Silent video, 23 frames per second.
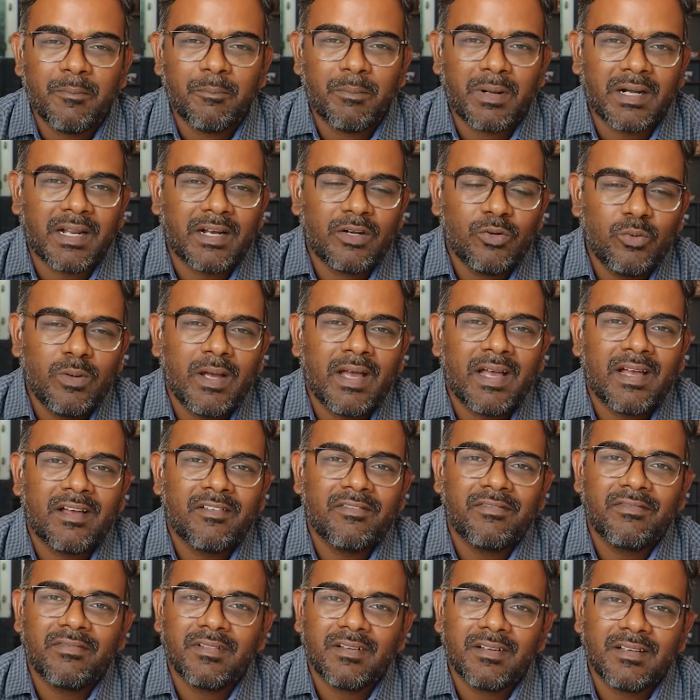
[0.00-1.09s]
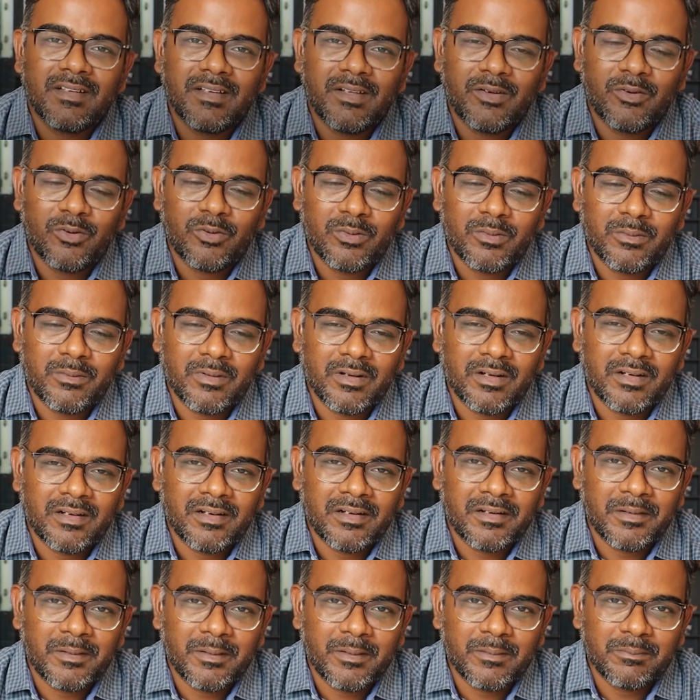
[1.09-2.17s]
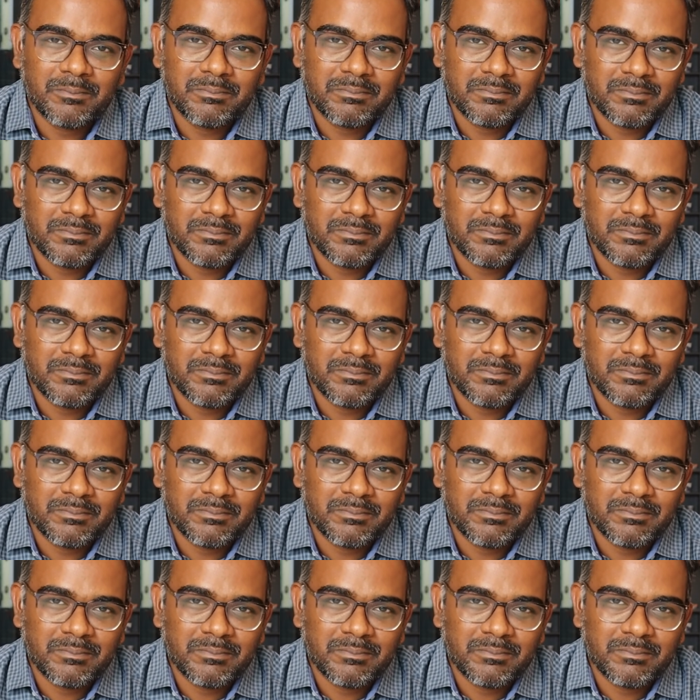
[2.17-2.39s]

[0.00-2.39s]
but I do have, you know,